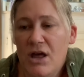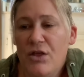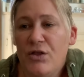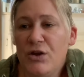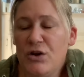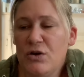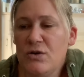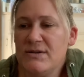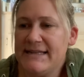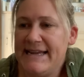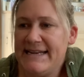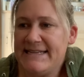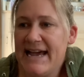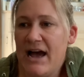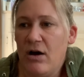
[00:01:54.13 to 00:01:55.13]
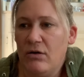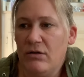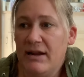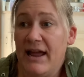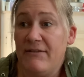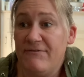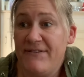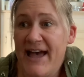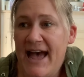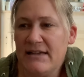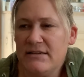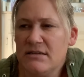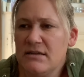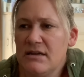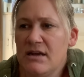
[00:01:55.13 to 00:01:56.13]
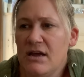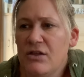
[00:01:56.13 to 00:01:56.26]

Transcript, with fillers: The news leaked out, and fast.